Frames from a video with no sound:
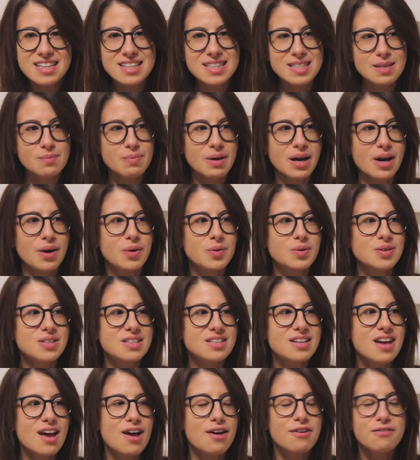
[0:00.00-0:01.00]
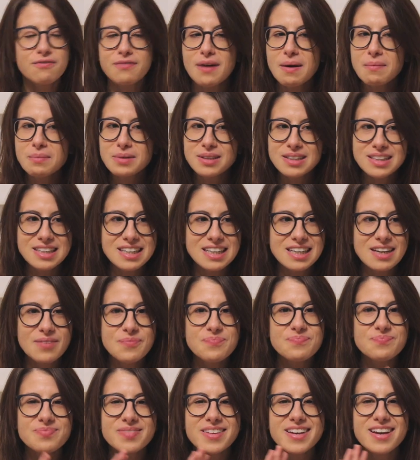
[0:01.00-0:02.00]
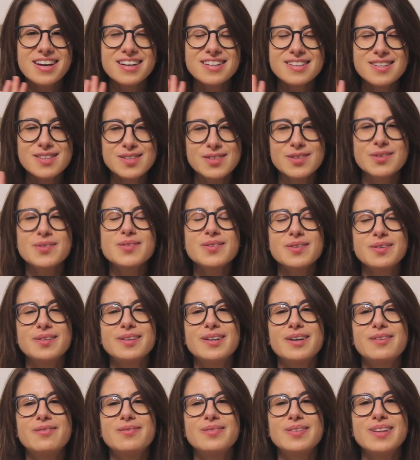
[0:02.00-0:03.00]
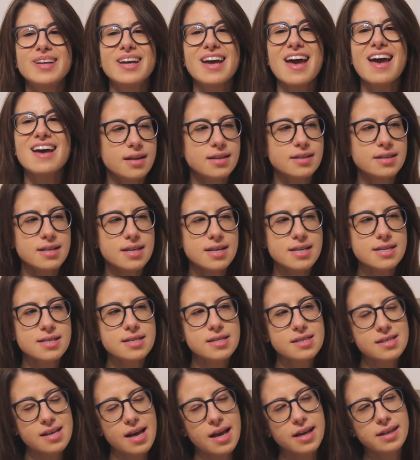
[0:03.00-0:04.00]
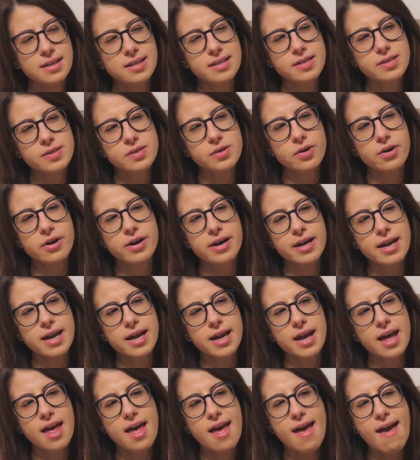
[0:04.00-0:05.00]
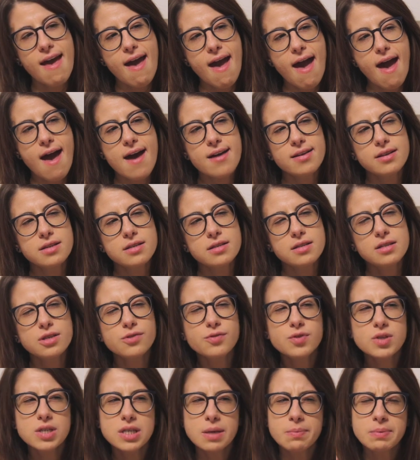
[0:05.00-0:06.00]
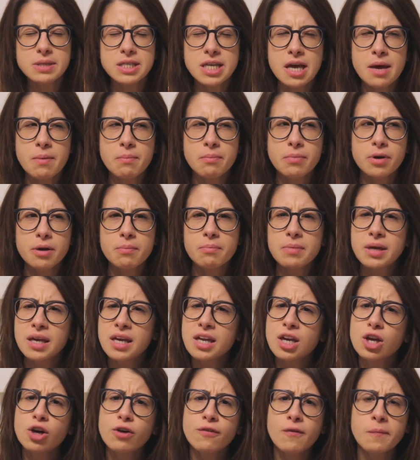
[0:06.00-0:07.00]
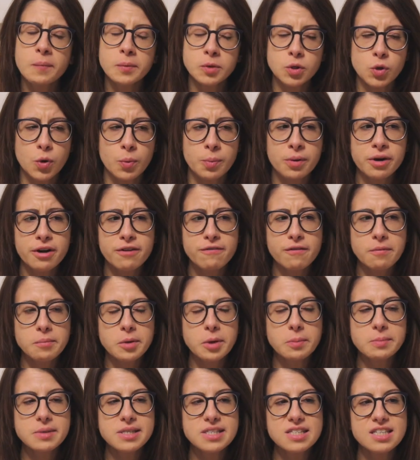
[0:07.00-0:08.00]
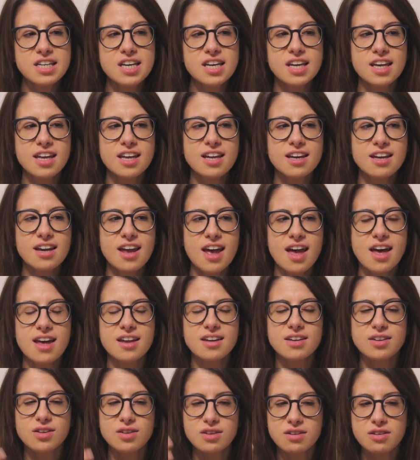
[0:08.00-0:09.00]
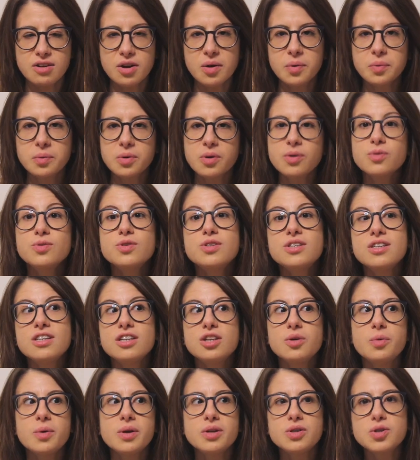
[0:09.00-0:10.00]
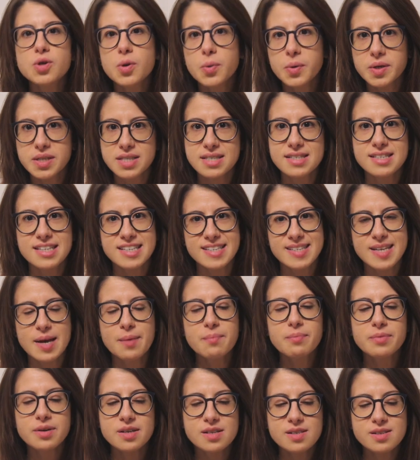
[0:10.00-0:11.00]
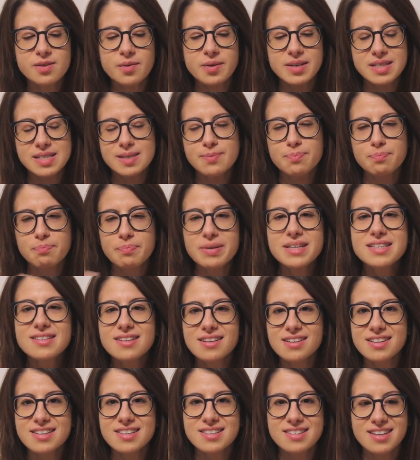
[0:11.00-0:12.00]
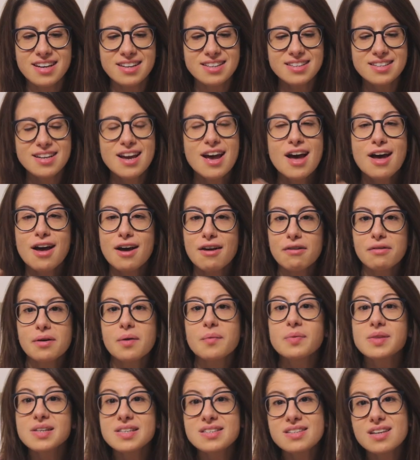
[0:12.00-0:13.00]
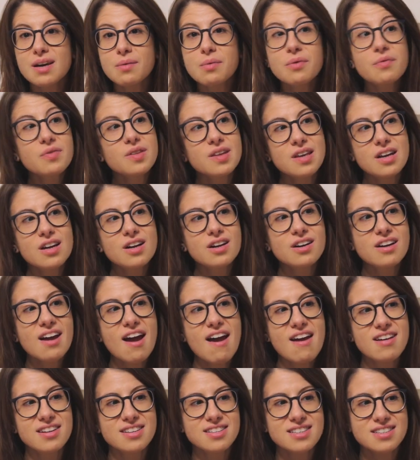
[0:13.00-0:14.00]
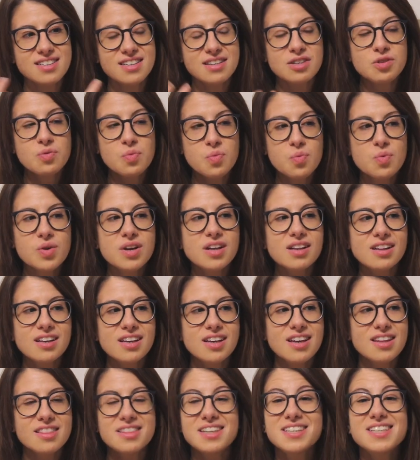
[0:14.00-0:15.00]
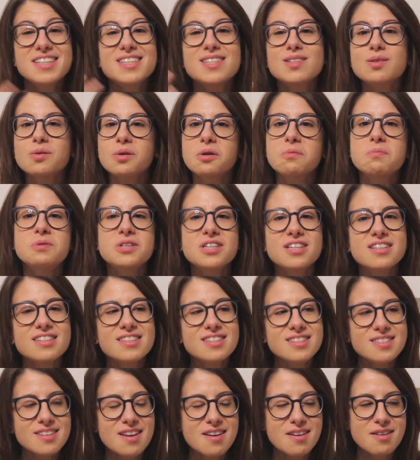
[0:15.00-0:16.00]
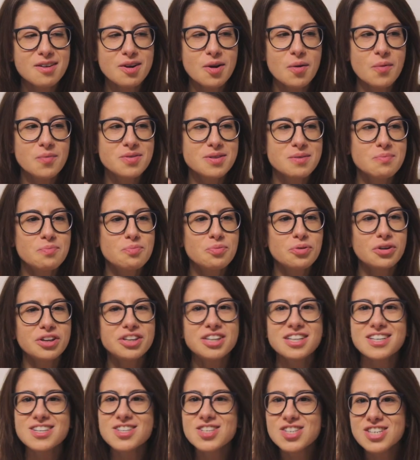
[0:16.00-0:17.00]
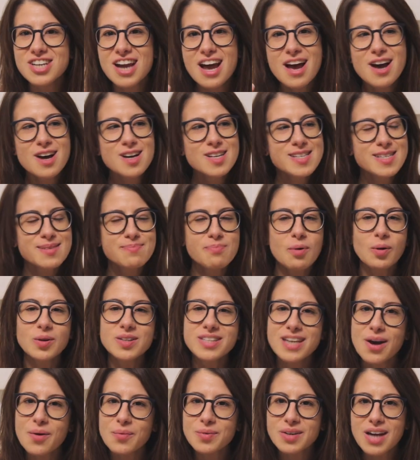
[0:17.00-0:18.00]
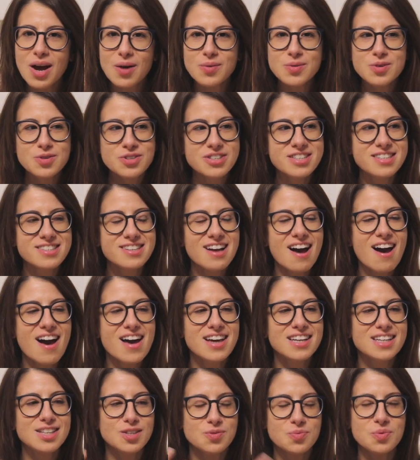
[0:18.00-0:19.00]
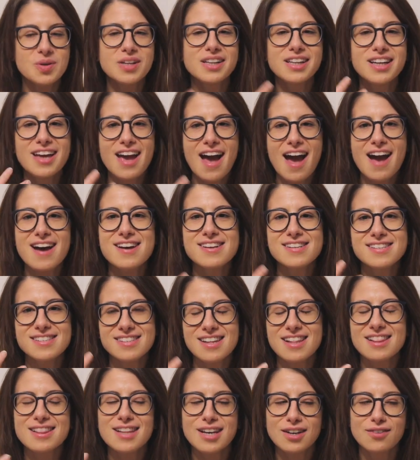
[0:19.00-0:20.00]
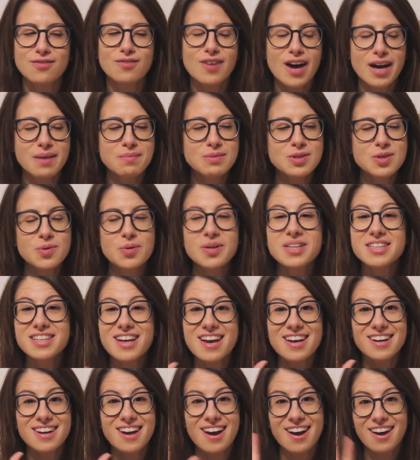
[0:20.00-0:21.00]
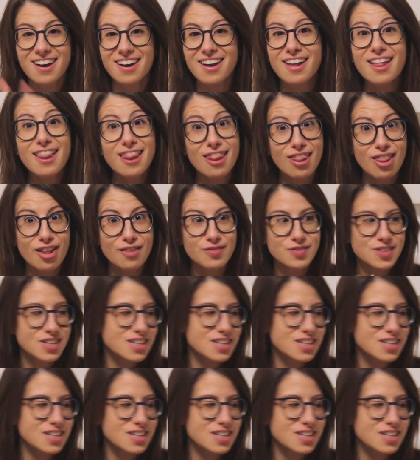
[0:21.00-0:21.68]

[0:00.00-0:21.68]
it's about family. So, so lovely. And it is set starting end of September, beginning of October, if I'm not mistaken, and, you know, continuing towards December. So it's basically set around this time of the year, and it really, the descriptions, you know, the British small town countryside, it really has that vibe to it, and I loved